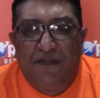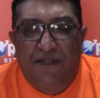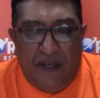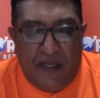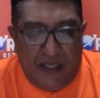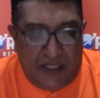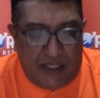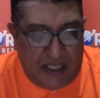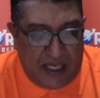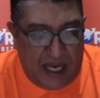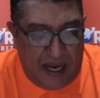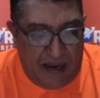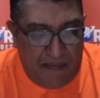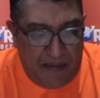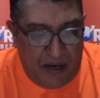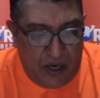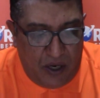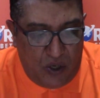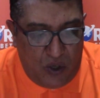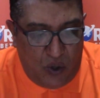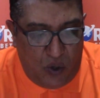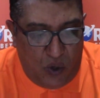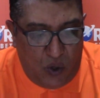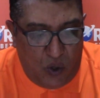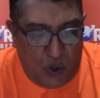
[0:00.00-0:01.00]
first timer
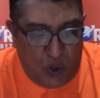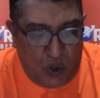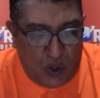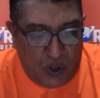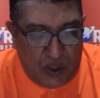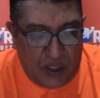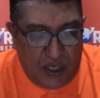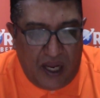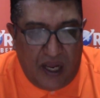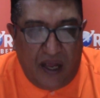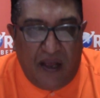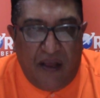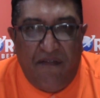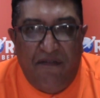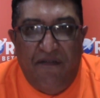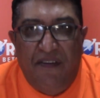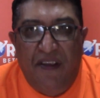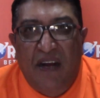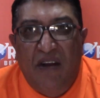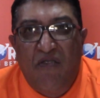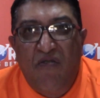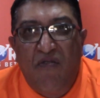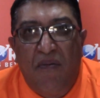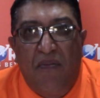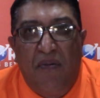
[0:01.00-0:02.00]
called
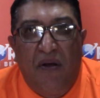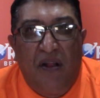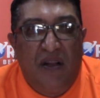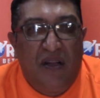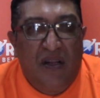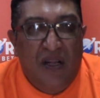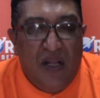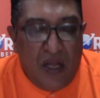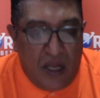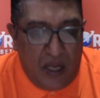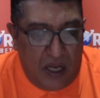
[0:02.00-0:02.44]
Venerable